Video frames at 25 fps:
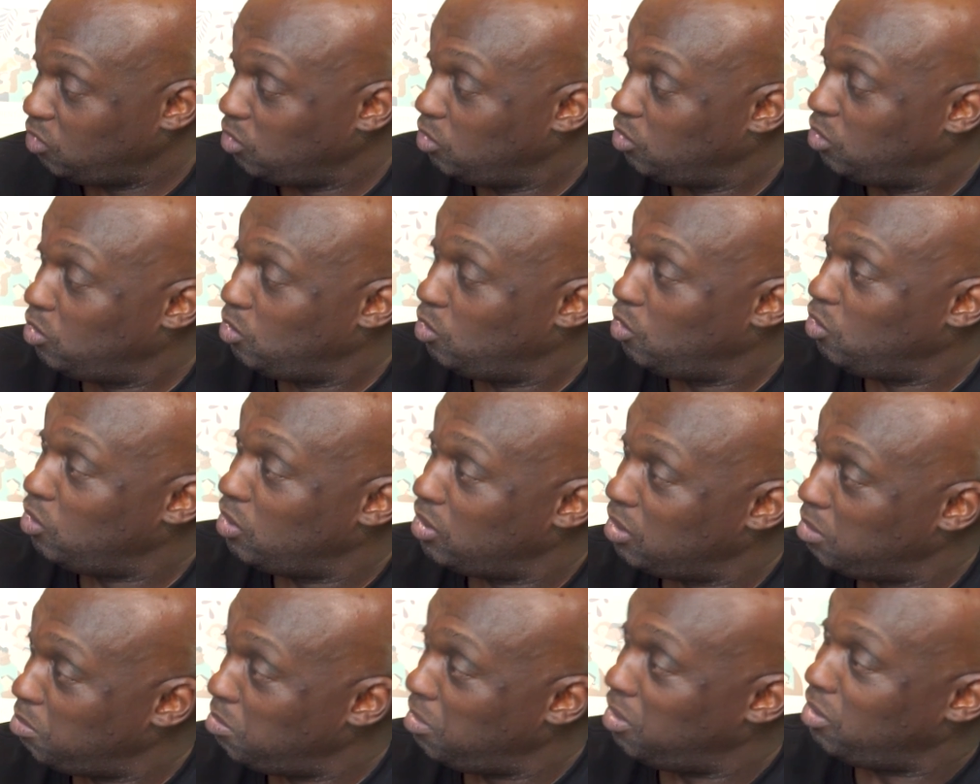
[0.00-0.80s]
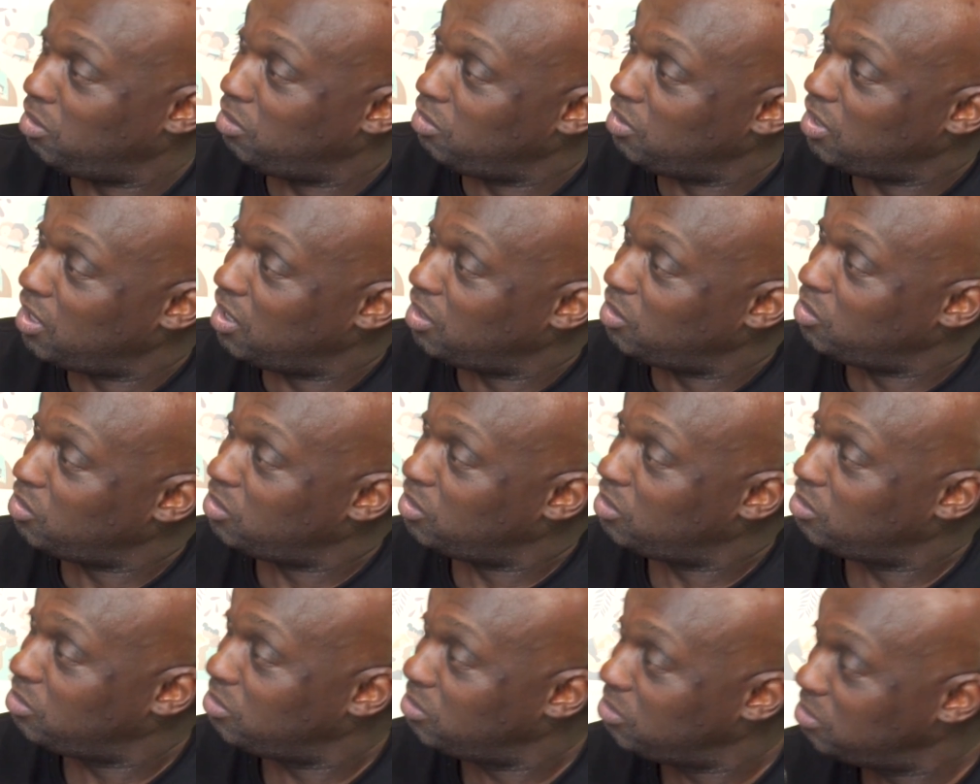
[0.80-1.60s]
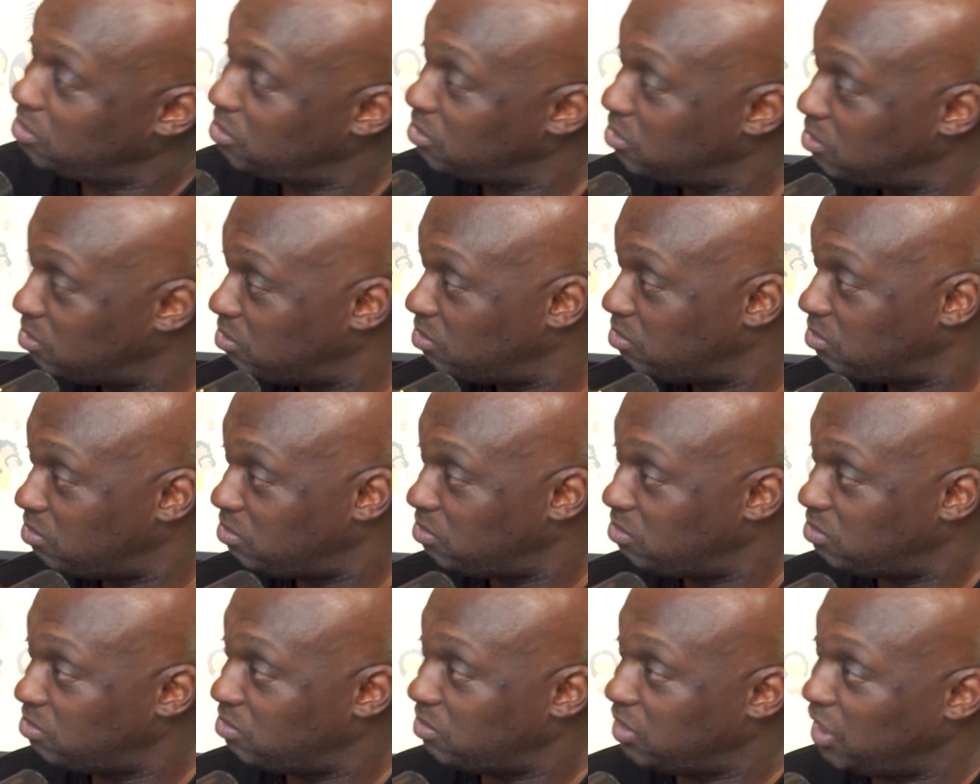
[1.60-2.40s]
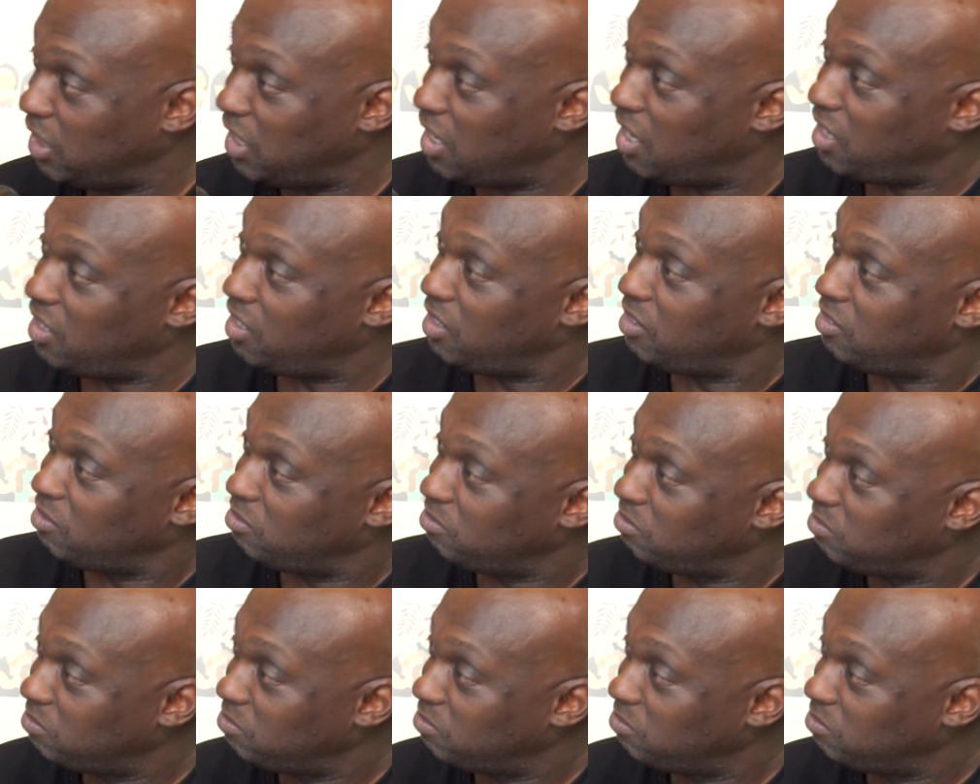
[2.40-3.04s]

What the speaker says: you know you're the man of the house, Elana.